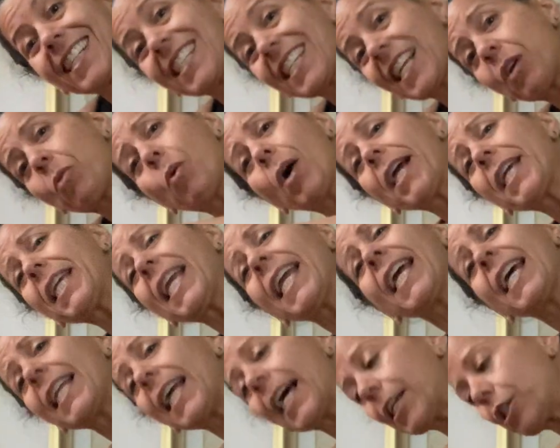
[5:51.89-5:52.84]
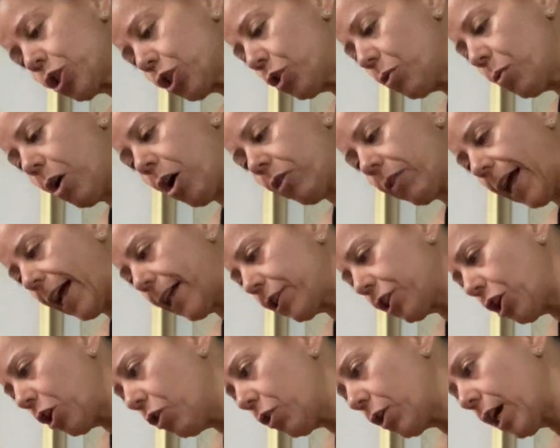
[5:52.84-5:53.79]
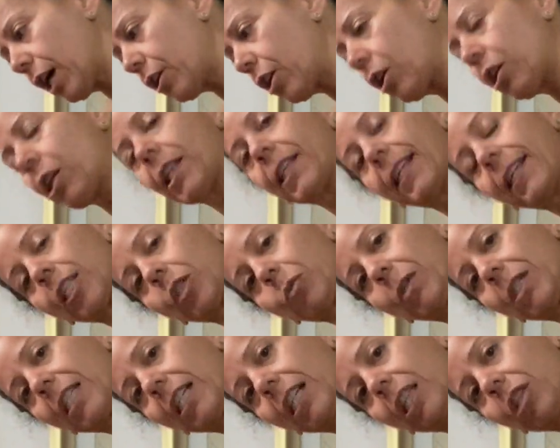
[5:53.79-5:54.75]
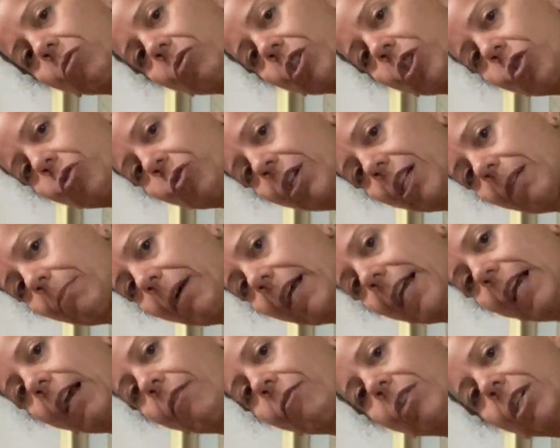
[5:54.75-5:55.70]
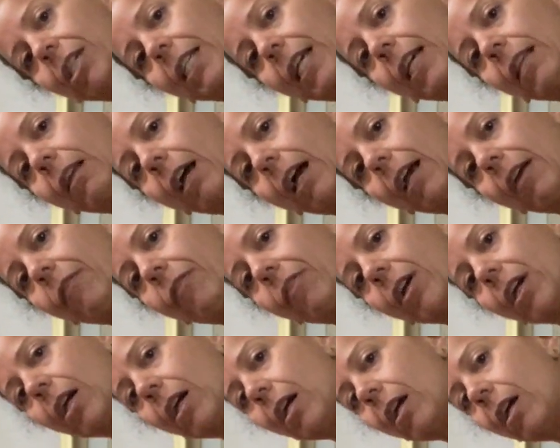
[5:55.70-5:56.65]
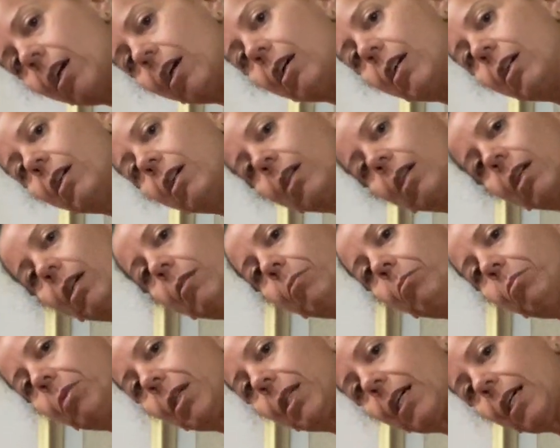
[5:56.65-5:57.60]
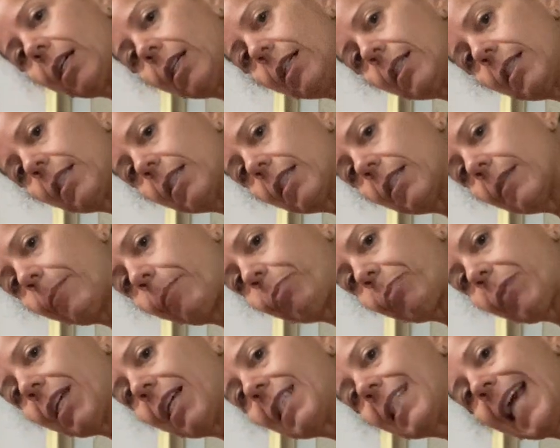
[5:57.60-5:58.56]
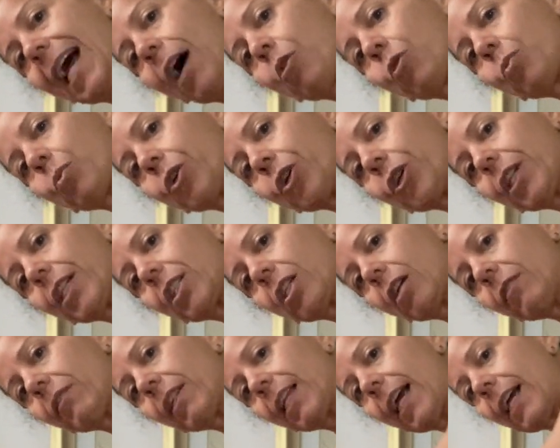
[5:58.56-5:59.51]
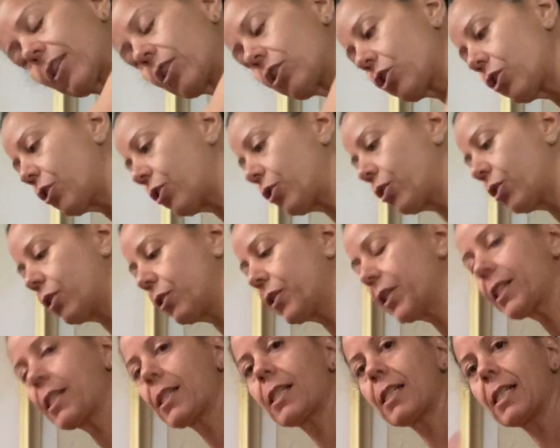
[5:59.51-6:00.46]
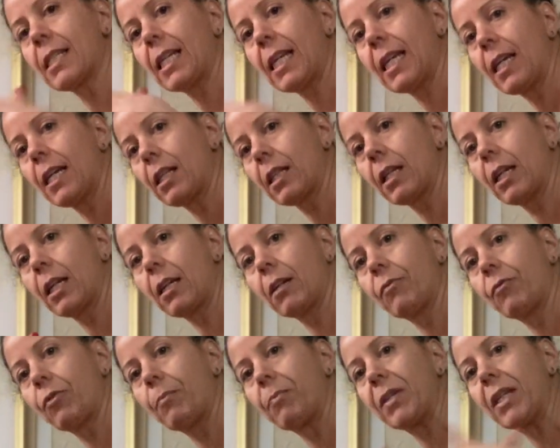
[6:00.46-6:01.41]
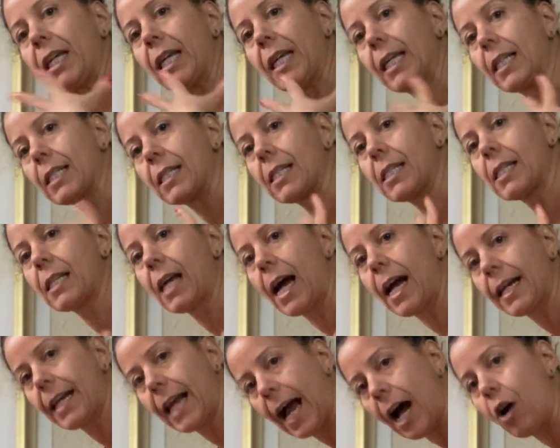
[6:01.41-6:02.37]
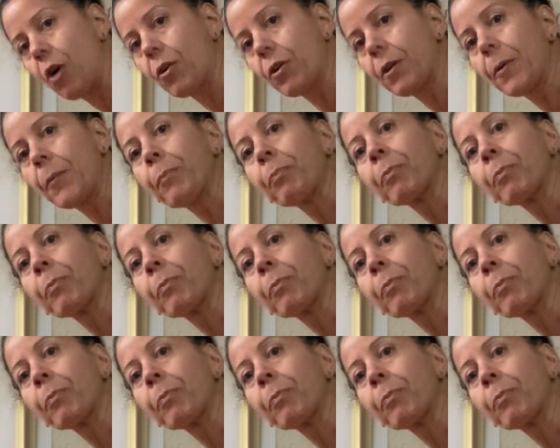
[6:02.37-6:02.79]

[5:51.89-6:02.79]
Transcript: It's like, why can't I do all that yoga and all the things we did at the retreat in my everyday life? Because it's outward, it's on the external. This is healing from the inside out.